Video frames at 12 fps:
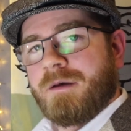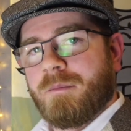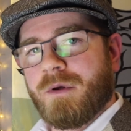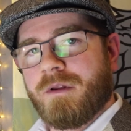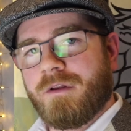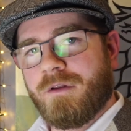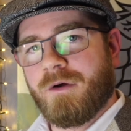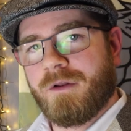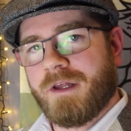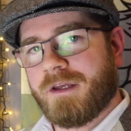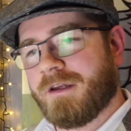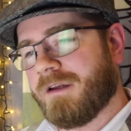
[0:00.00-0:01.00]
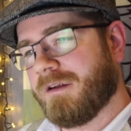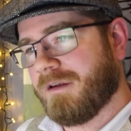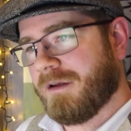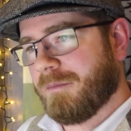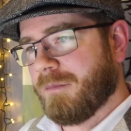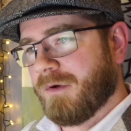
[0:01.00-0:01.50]
but not liking it.
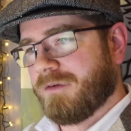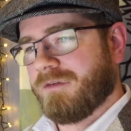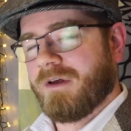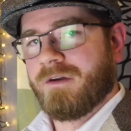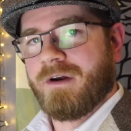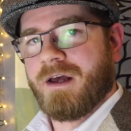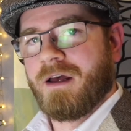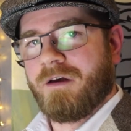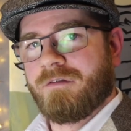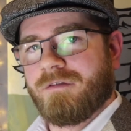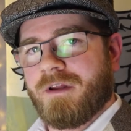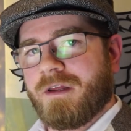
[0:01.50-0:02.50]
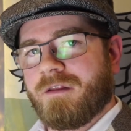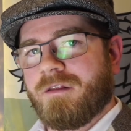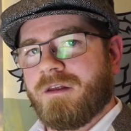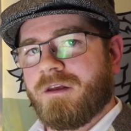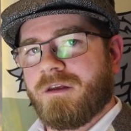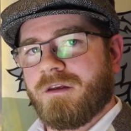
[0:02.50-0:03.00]
I'd much rather have like
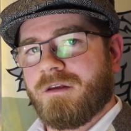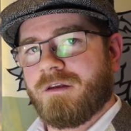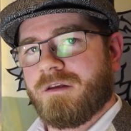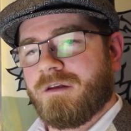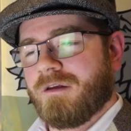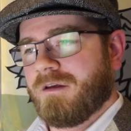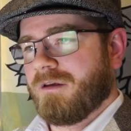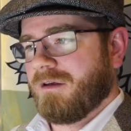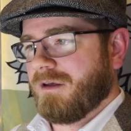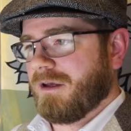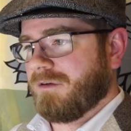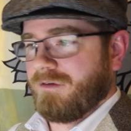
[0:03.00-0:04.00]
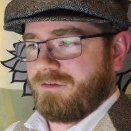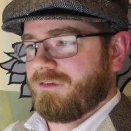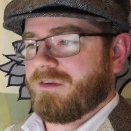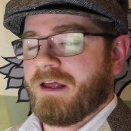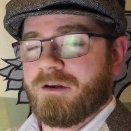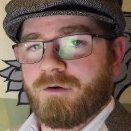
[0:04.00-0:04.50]
the just the
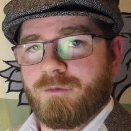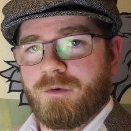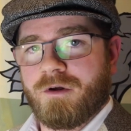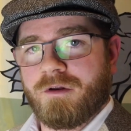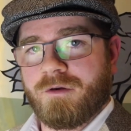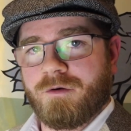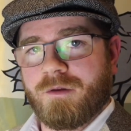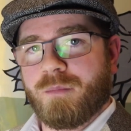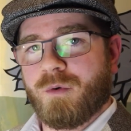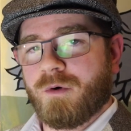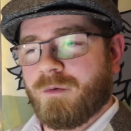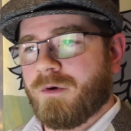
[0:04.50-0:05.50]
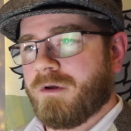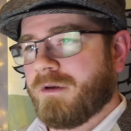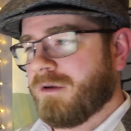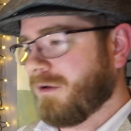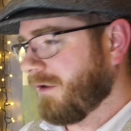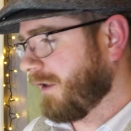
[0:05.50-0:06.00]
standard one or the port one.